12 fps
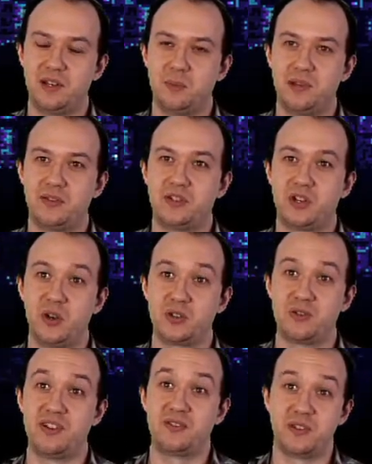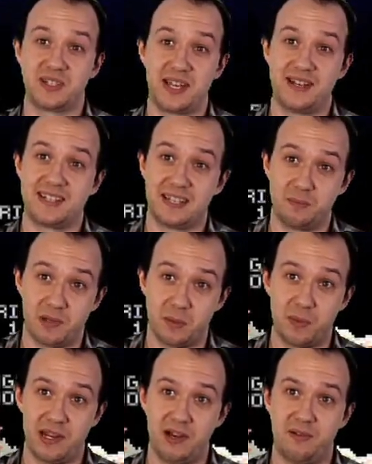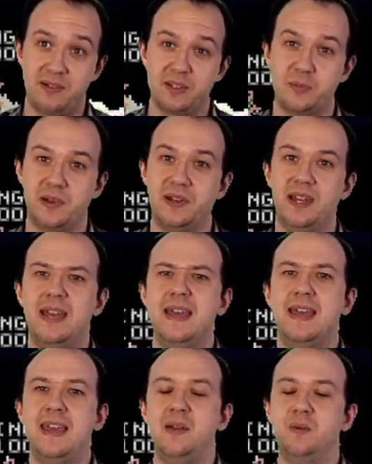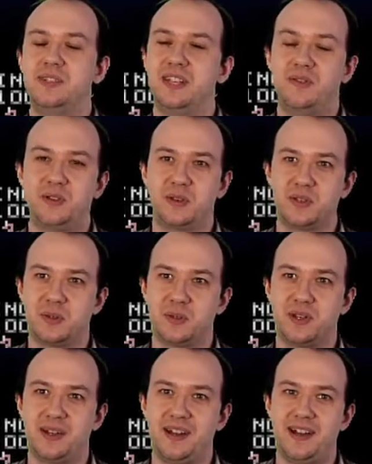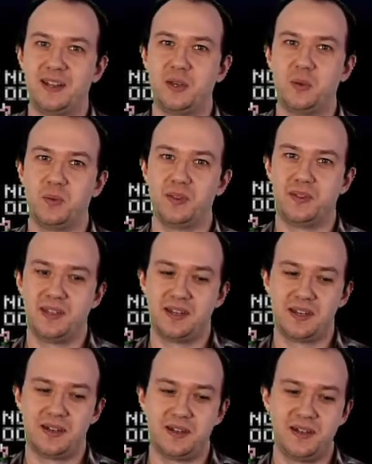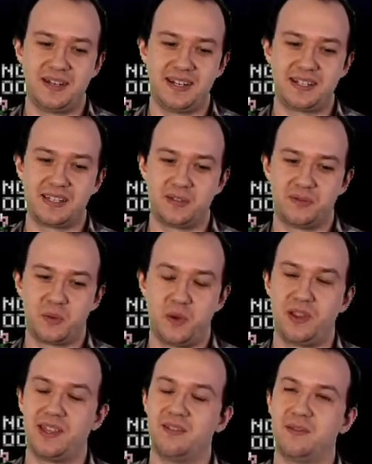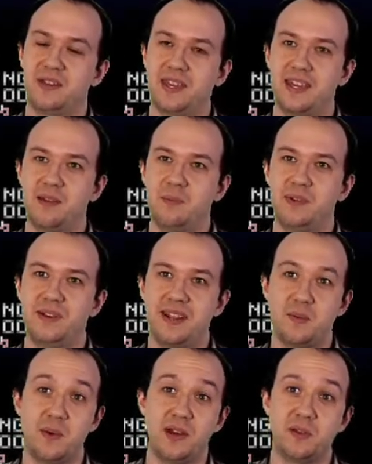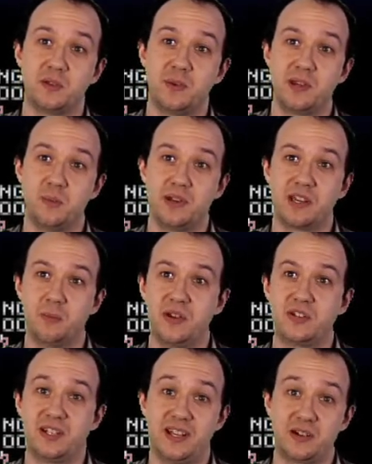a little bit of short shrift because it had a simple appearance, but it was difficult to argue with the addictive quality of the game, and it went on to become a commercial